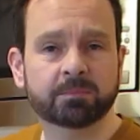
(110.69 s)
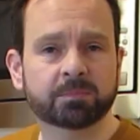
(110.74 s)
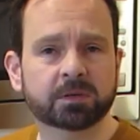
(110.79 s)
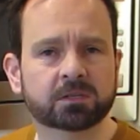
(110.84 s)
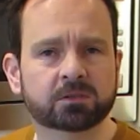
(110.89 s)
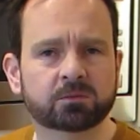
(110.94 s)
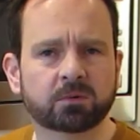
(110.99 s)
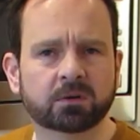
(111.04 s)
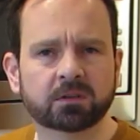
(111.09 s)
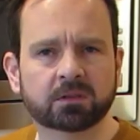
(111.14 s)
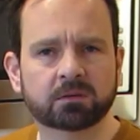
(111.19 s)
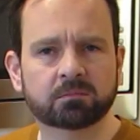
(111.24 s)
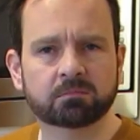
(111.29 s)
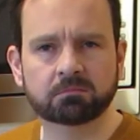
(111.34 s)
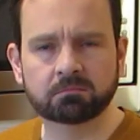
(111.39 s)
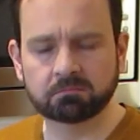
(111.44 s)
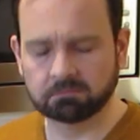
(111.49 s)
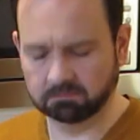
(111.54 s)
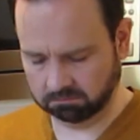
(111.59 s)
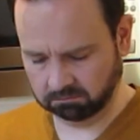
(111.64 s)
because one of them
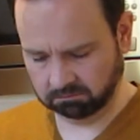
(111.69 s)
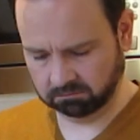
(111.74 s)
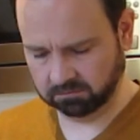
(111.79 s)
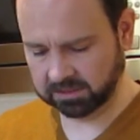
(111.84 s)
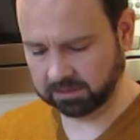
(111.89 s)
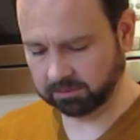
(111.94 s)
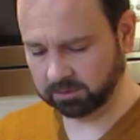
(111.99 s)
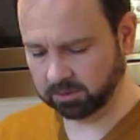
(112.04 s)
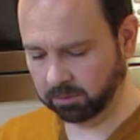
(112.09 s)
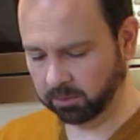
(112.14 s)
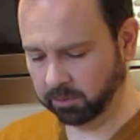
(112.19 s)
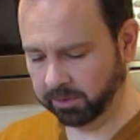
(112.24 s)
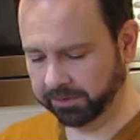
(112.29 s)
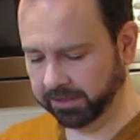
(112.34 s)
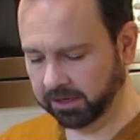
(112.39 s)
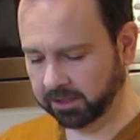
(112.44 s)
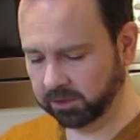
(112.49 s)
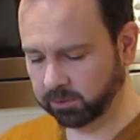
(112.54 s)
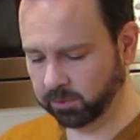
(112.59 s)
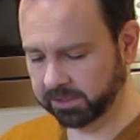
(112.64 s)
seems to be one of
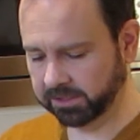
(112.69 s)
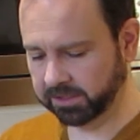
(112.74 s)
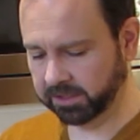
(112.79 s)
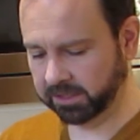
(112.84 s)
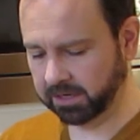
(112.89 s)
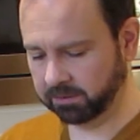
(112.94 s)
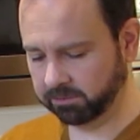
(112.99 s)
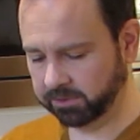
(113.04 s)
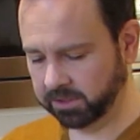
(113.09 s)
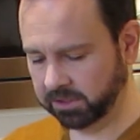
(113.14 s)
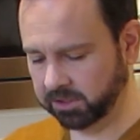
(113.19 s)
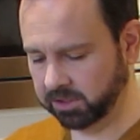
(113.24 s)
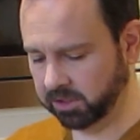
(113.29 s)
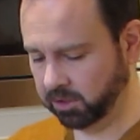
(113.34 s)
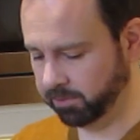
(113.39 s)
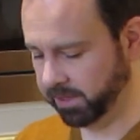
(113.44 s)
those ones that comes in 2